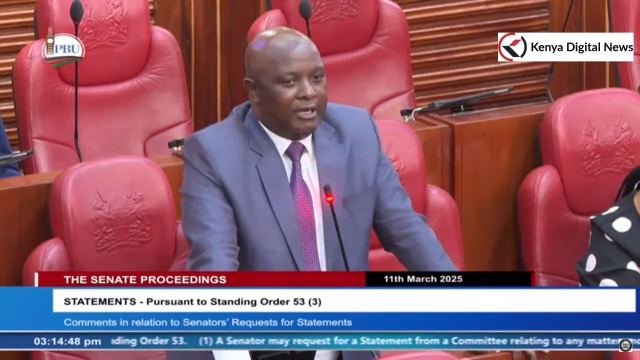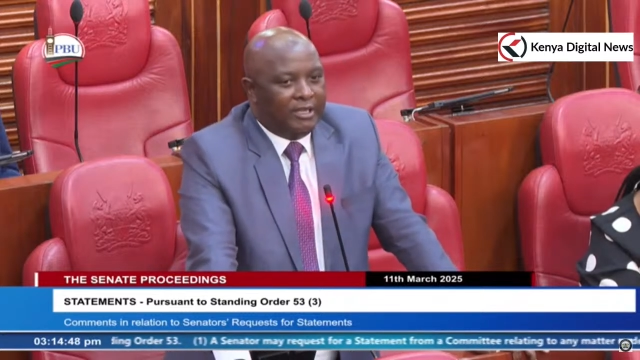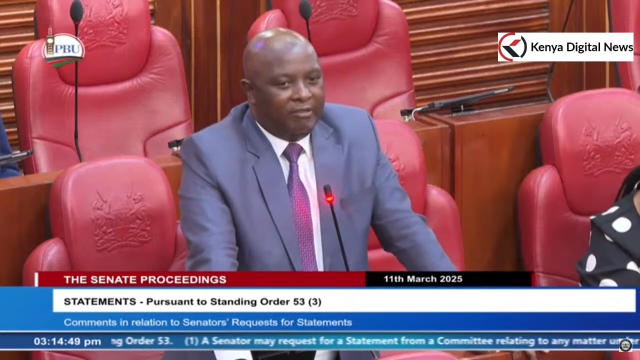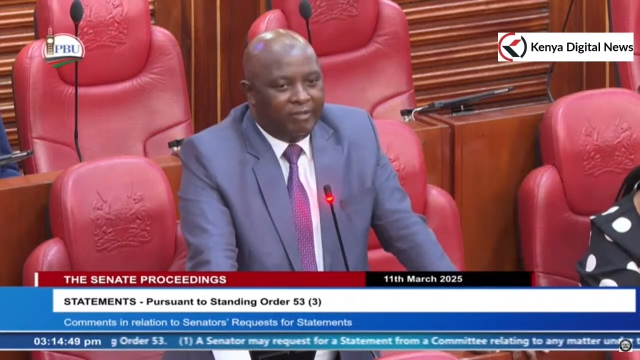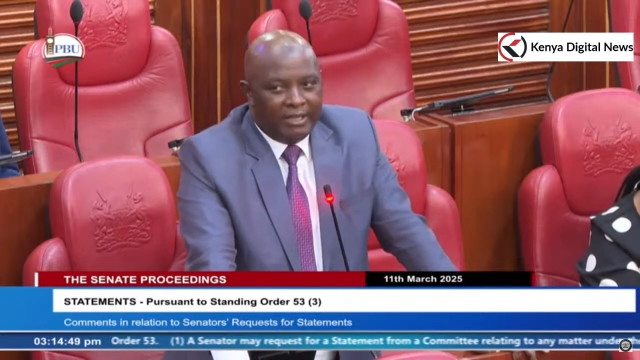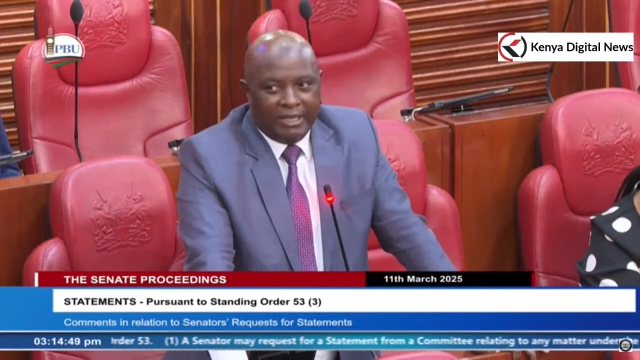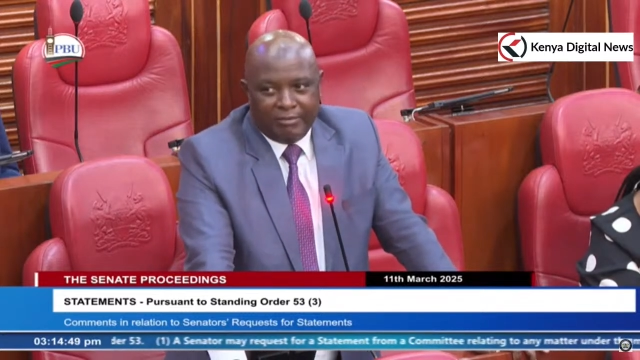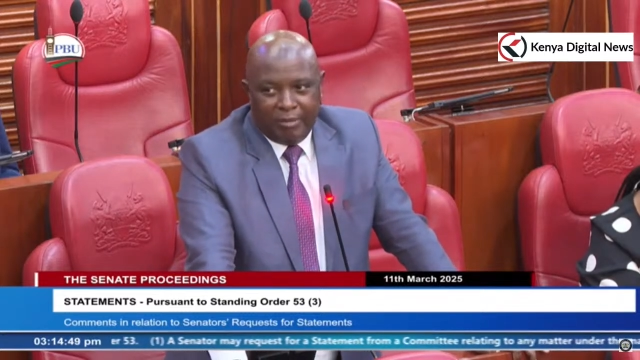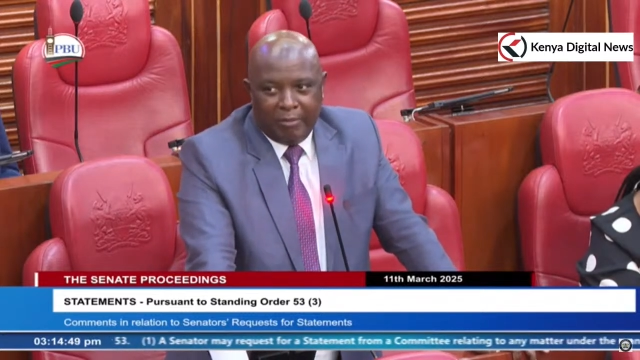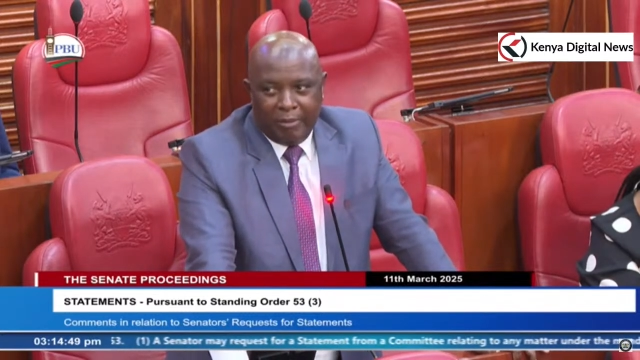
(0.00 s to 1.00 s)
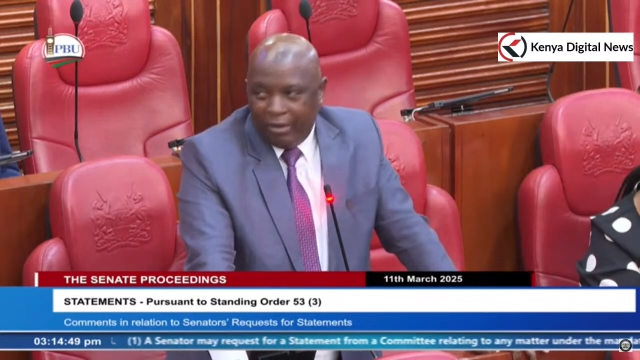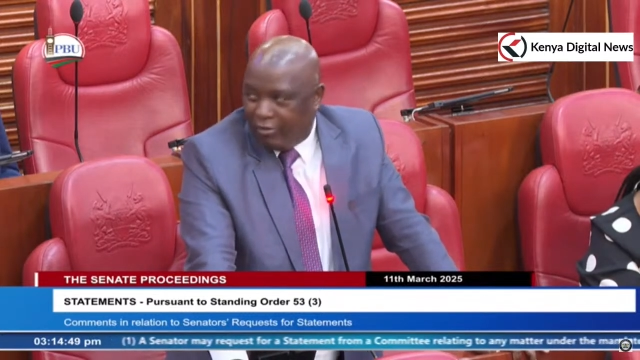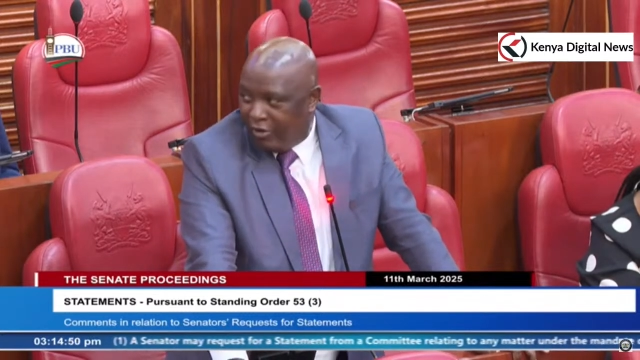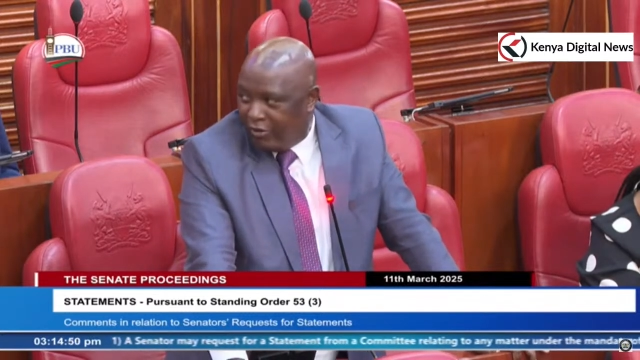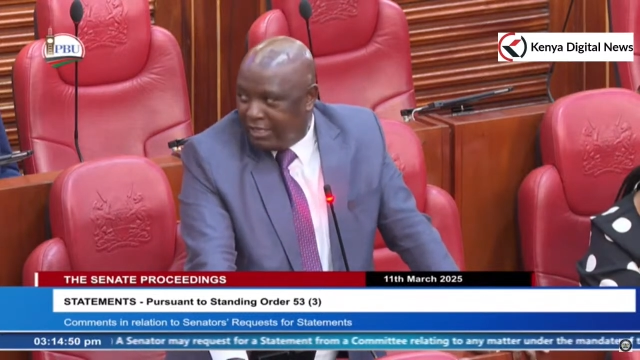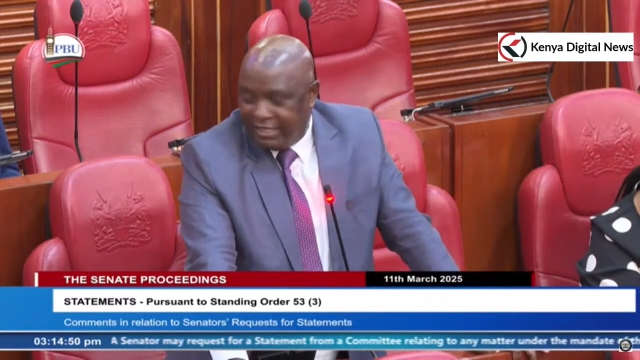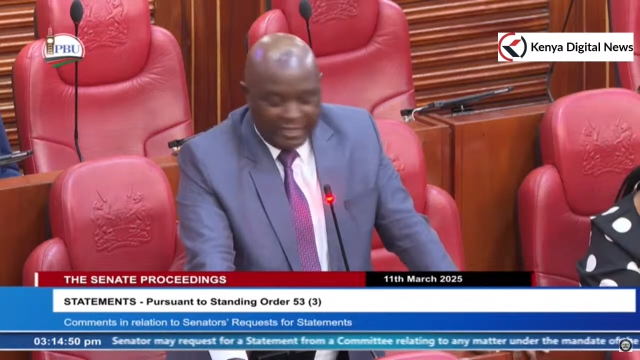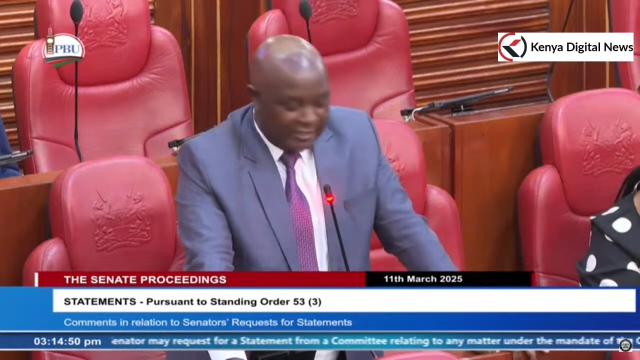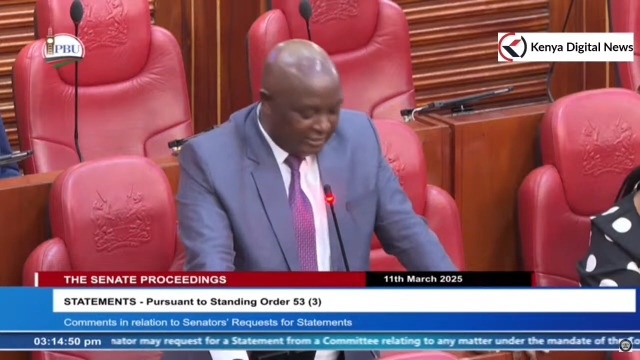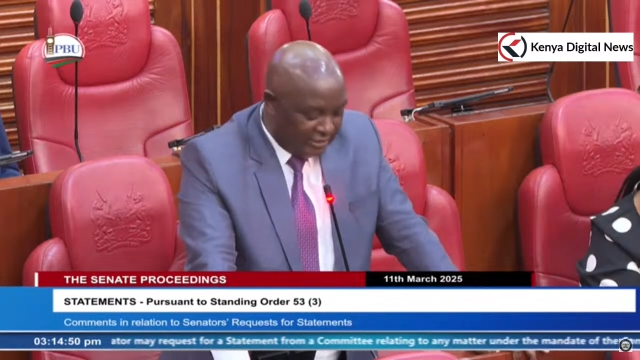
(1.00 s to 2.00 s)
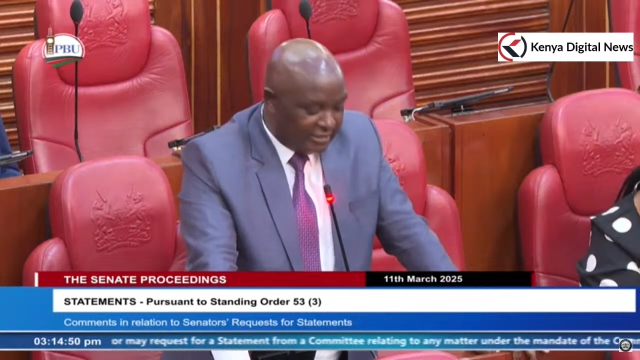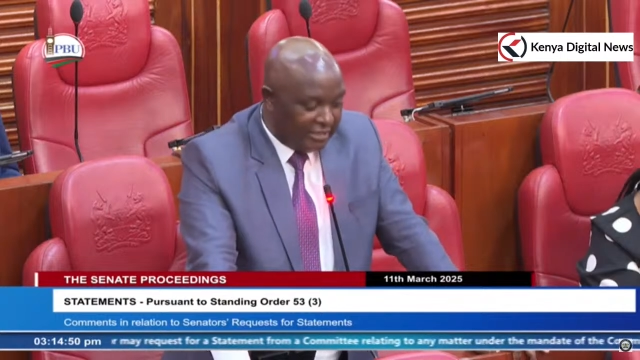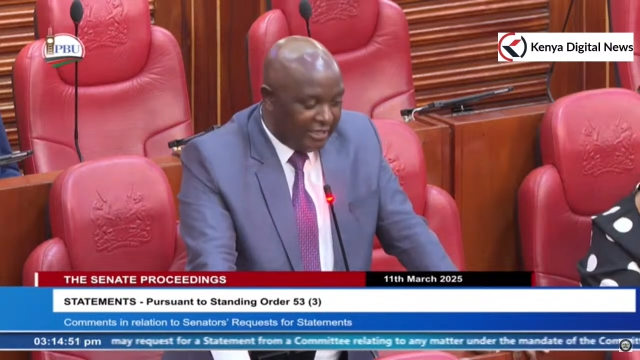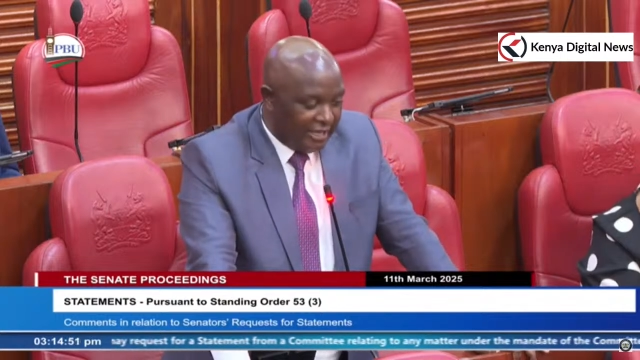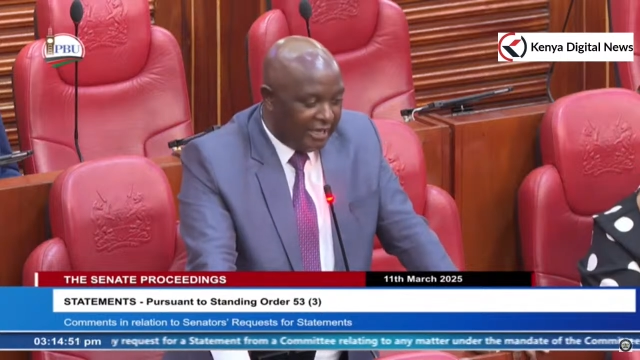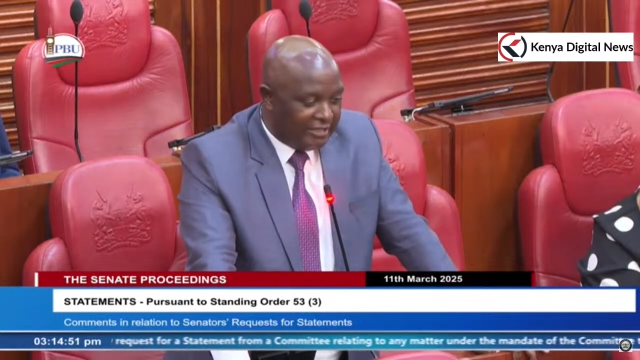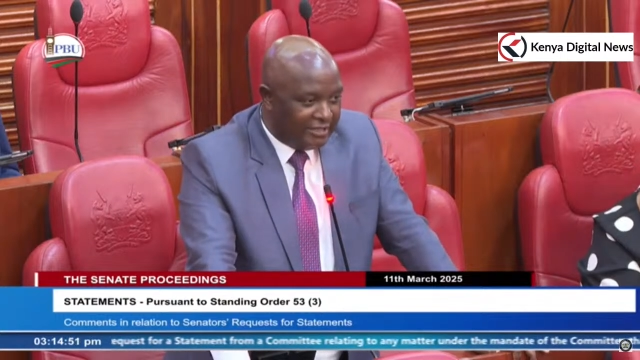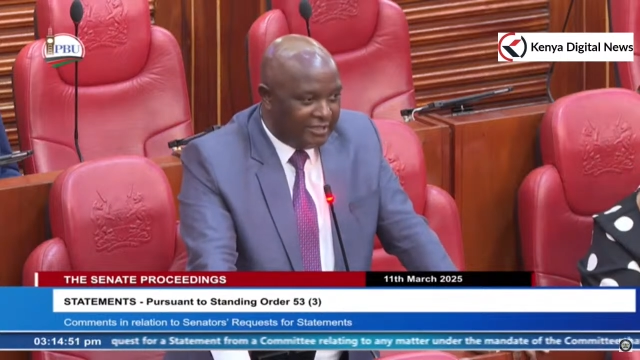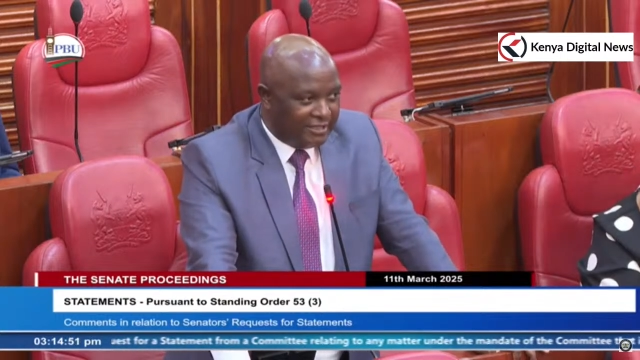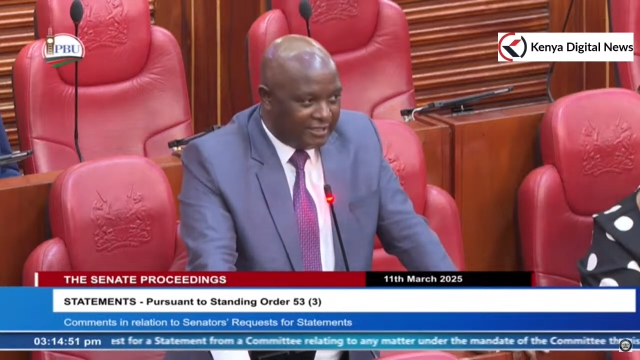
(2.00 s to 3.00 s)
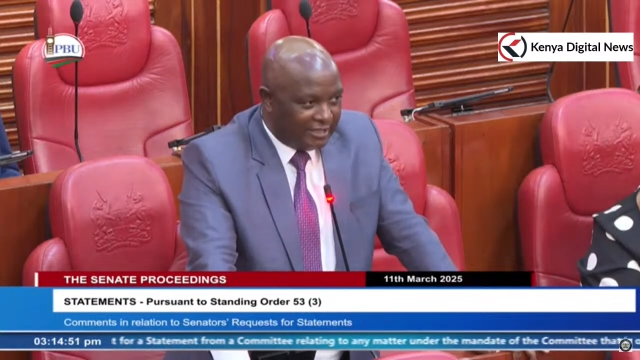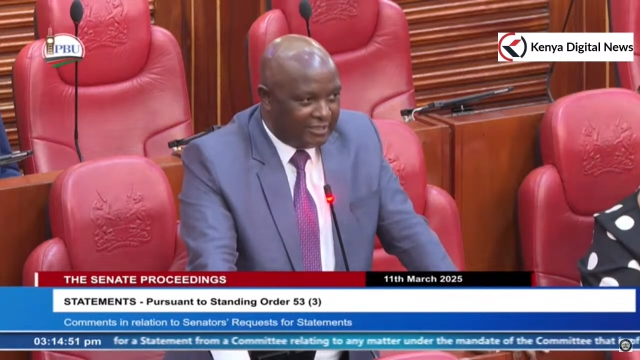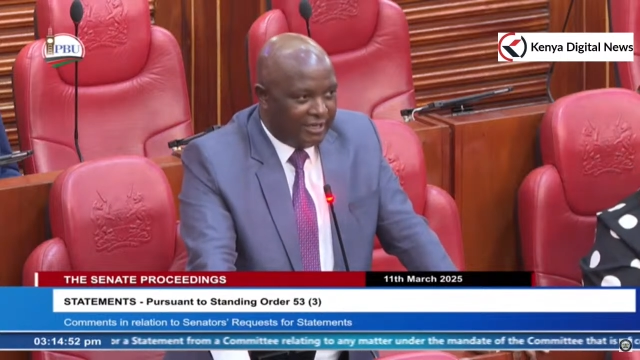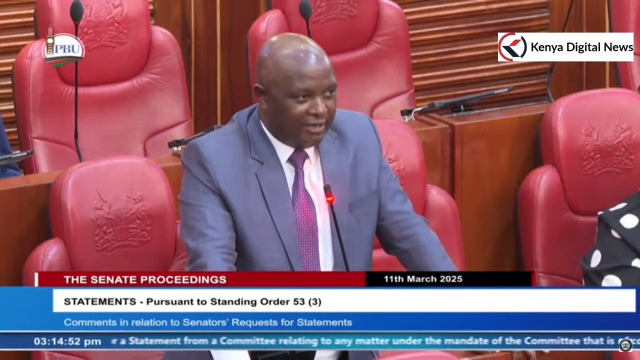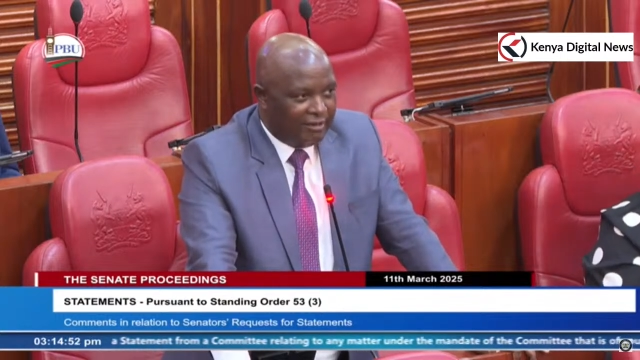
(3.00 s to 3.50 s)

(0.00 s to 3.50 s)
given that my background is in the ICT sector.